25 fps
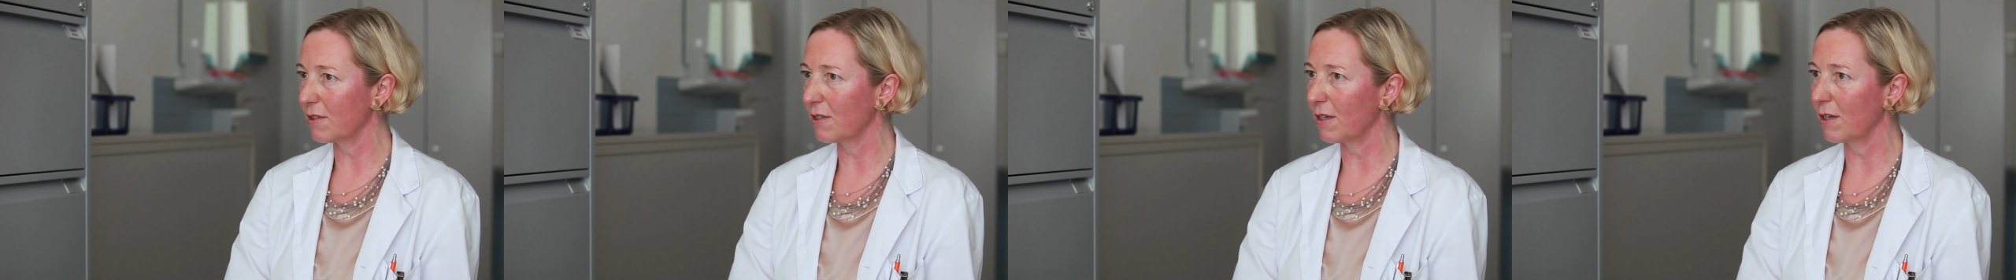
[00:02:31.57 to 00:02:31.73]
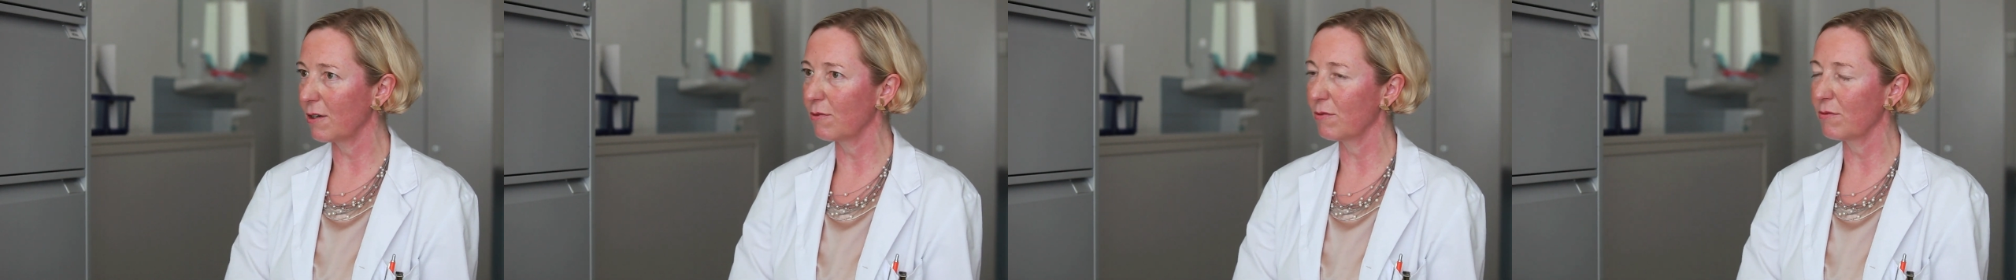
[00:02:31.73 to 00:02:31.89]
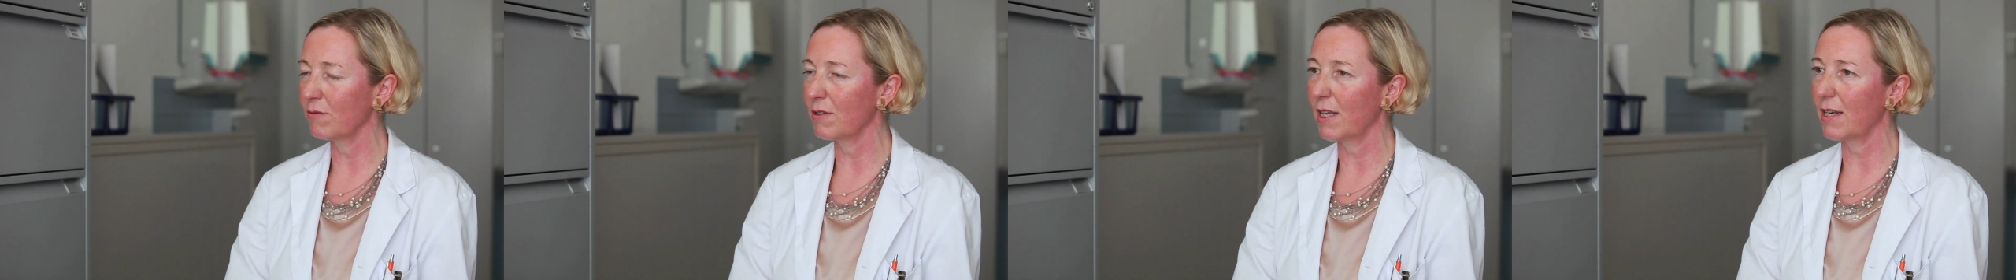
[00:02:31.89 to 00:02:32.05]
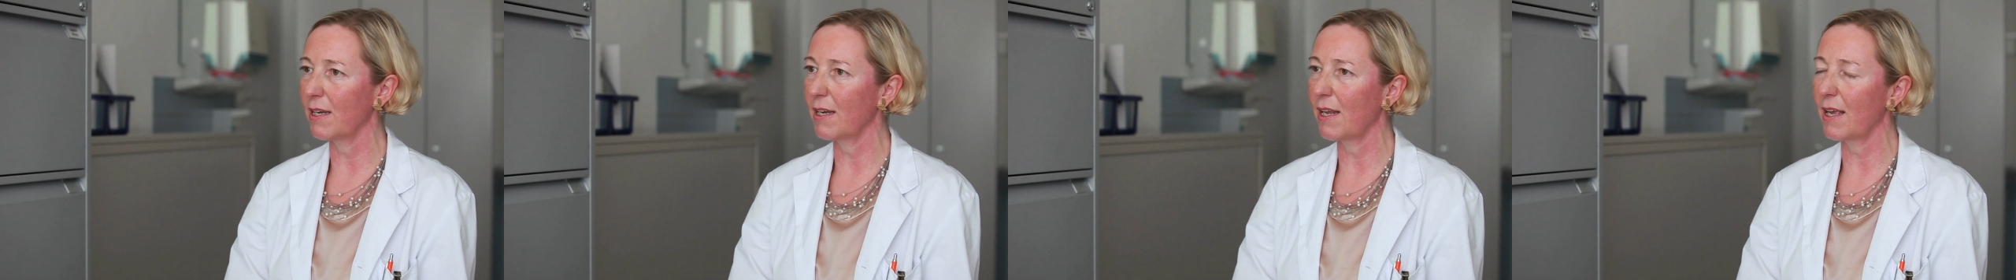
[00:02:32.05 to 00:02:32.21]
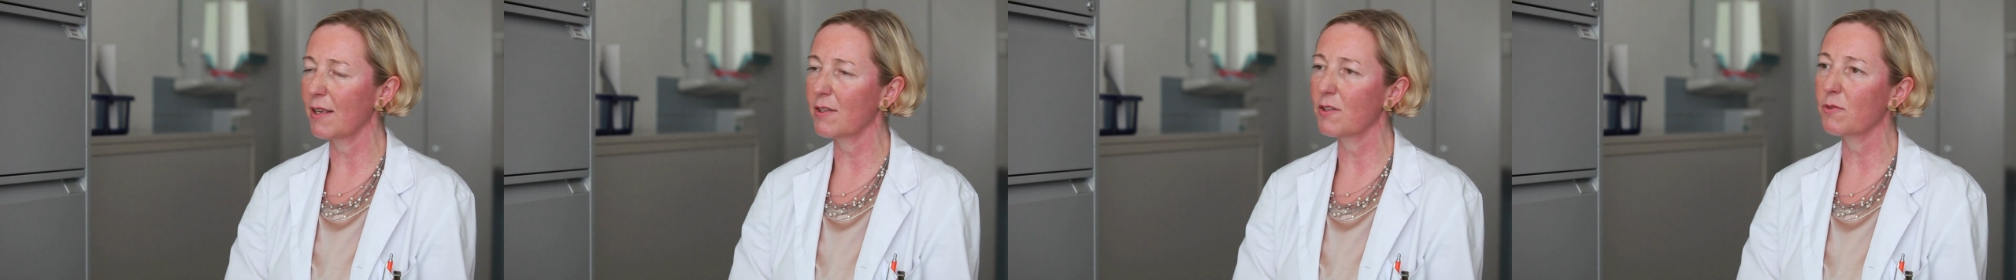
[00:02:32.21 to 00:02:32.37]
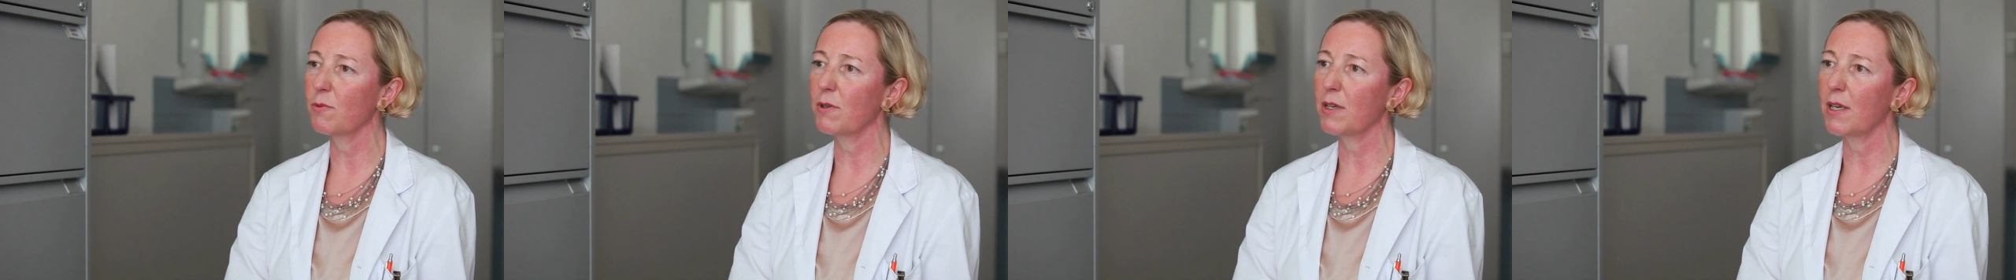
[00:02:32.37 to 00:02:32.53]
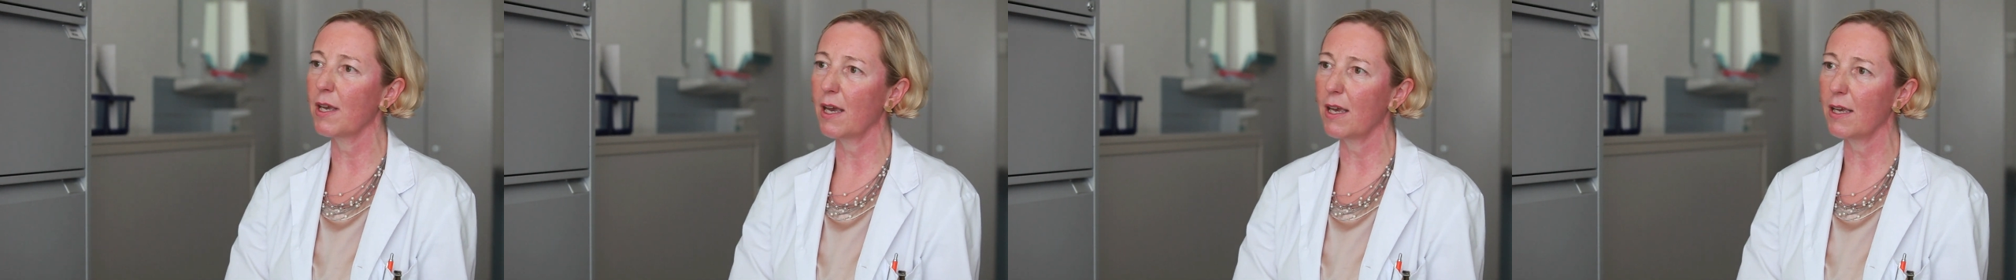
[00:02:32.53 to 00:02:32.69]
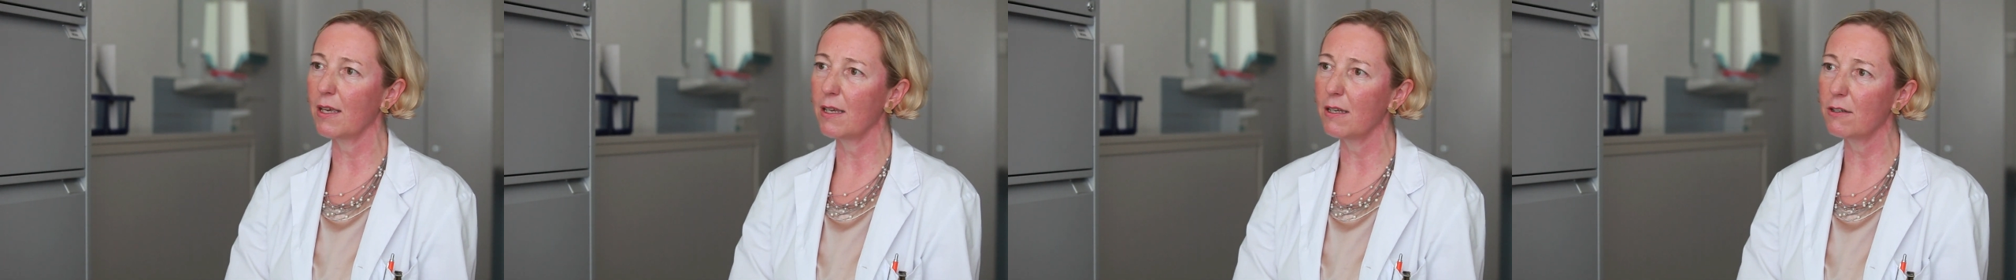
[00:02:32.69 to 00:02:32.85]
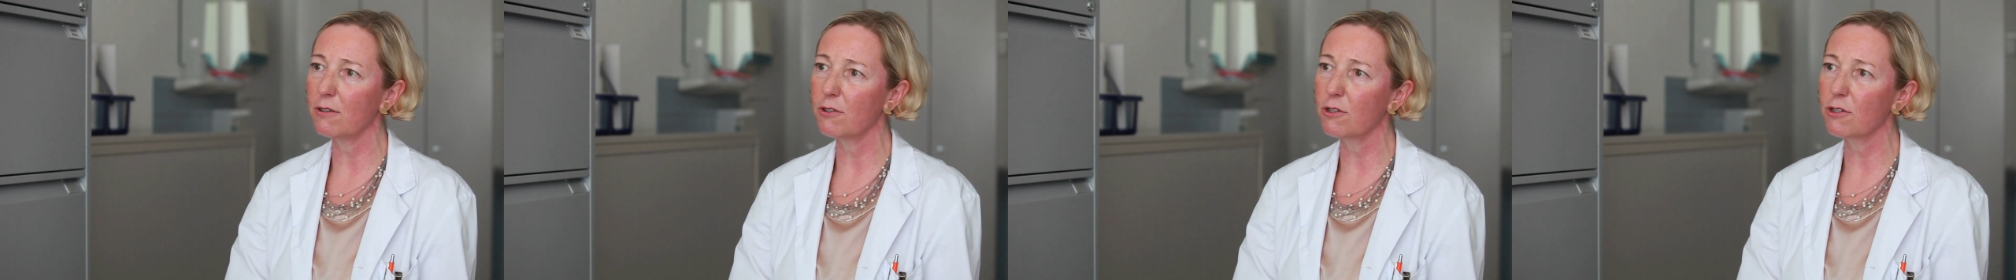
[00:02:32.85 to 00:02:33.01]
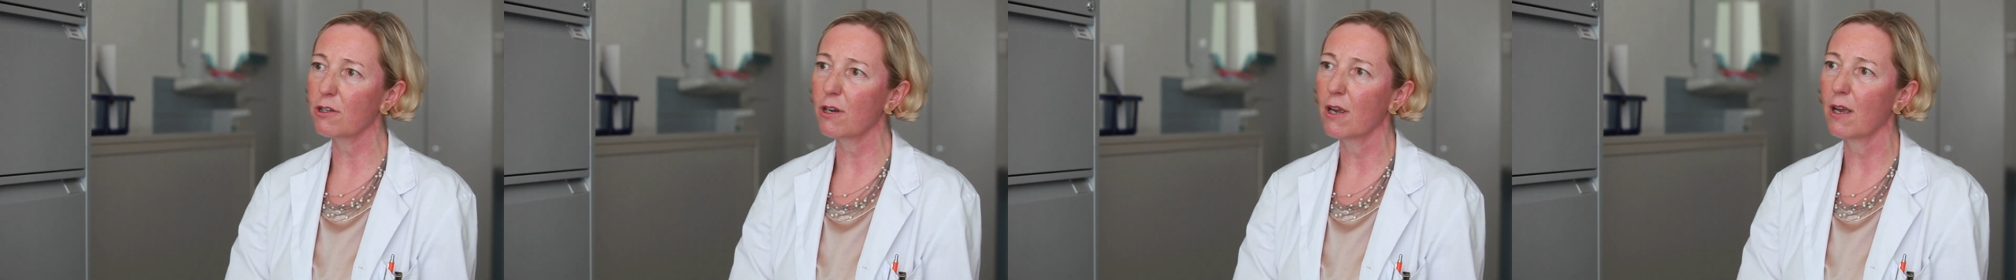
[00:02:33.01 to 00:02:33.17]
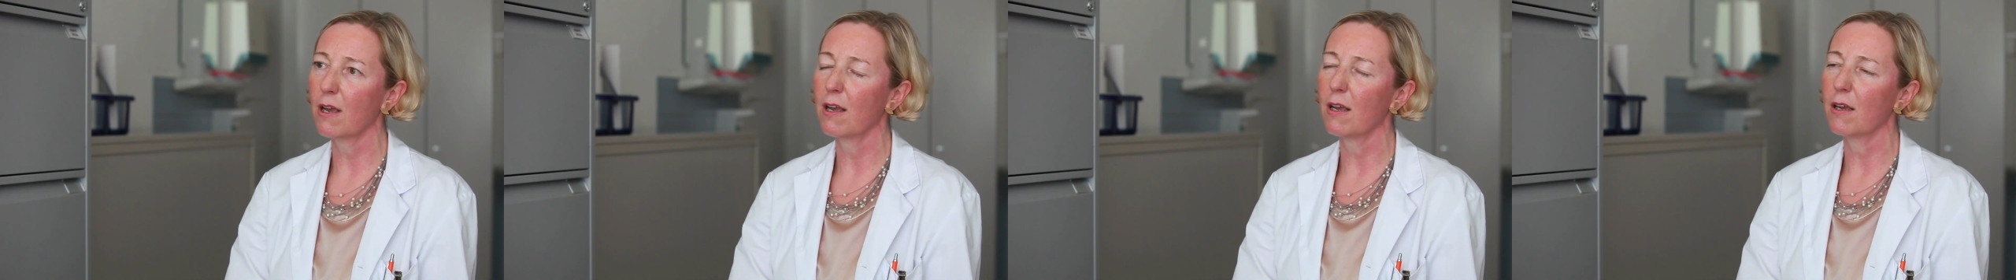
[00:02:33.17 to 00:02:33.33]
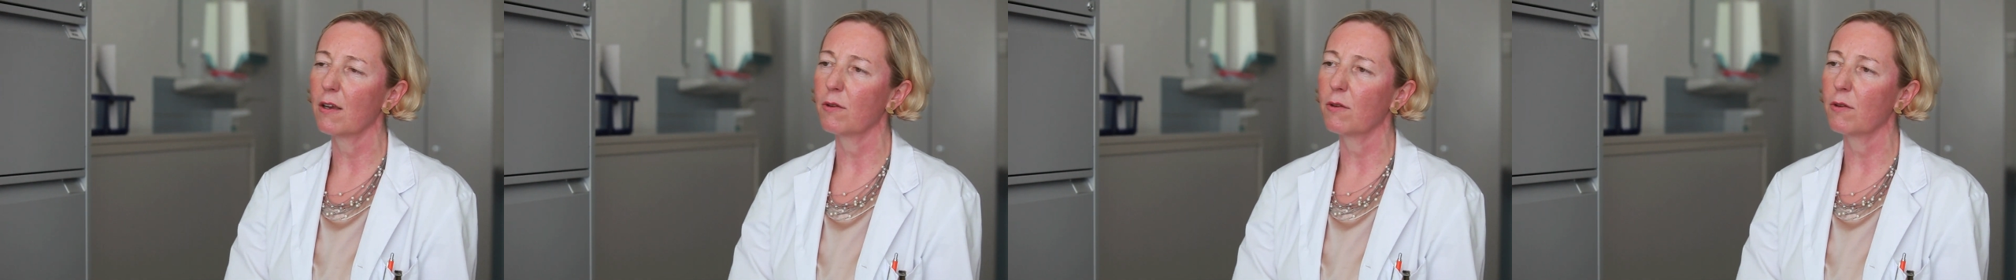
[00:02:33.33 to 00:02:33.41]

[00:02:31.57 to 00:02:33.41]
tone, and as we age,